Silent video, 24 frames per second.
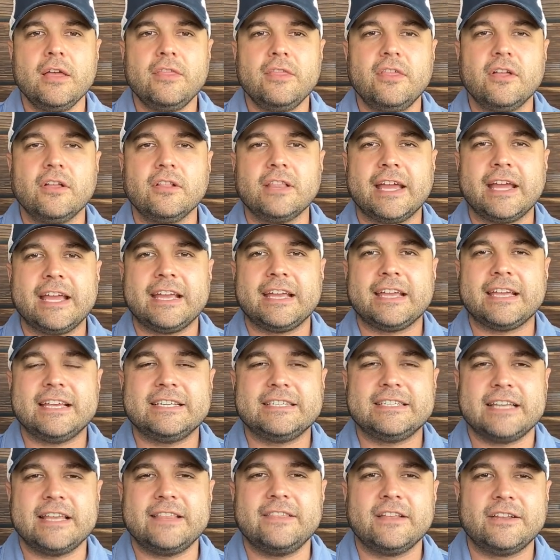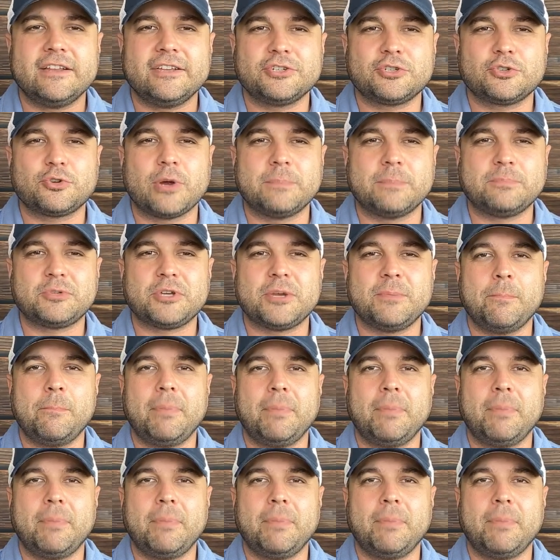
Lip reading: The link is in the description